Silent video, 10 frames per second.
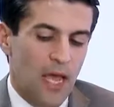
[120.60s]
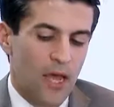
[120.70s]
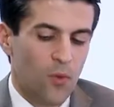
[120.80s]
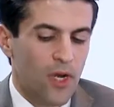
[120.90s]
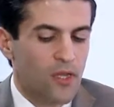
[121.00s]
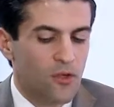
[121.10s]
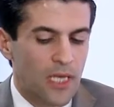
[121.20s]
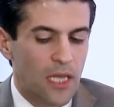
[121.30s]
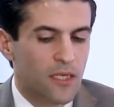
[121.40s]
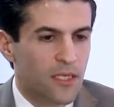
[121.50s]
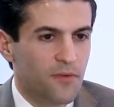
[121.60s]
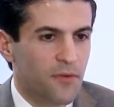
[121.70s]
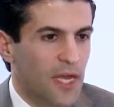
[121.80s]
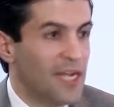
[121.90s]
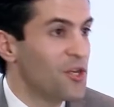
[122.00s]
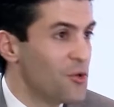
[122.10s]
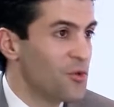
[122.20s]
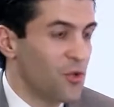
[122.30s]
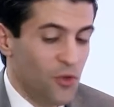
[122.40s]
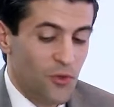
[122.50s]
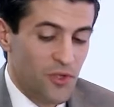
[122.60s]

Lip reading: And what can you tell us of any new